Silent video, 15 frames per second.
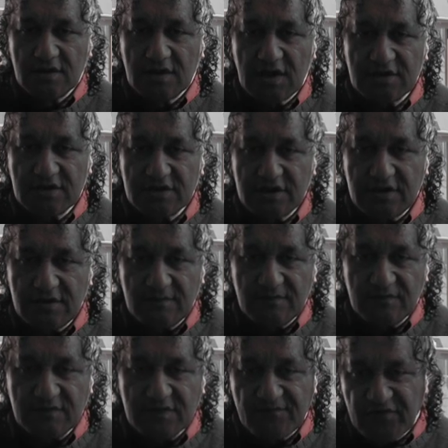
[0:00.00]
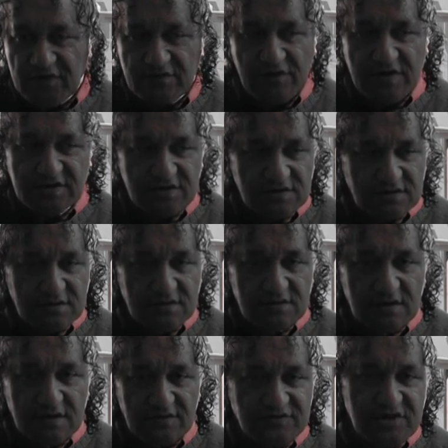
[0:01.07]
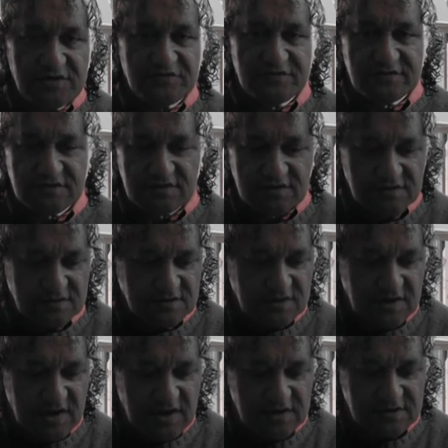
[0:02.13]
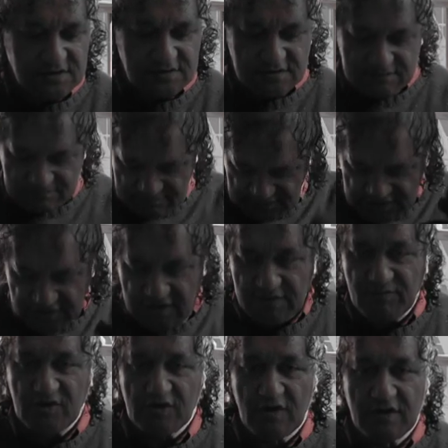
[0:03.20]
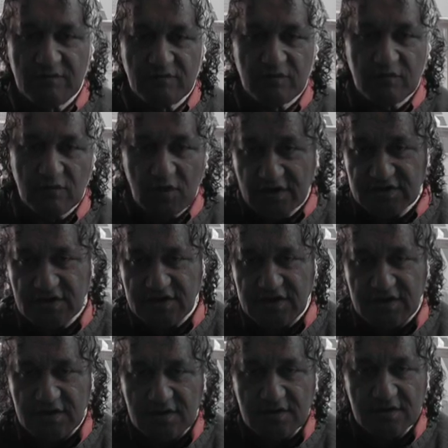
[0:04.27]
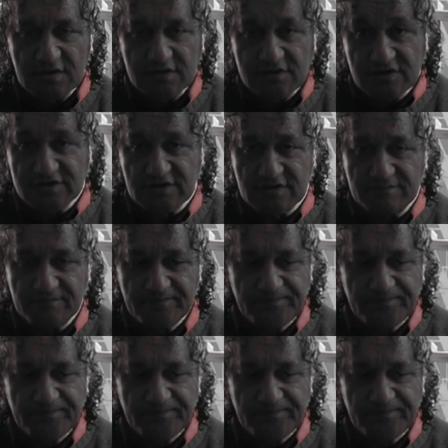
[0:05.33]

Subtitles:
under the Confederation of Chiefs at Te Moai Crown, New Zealand,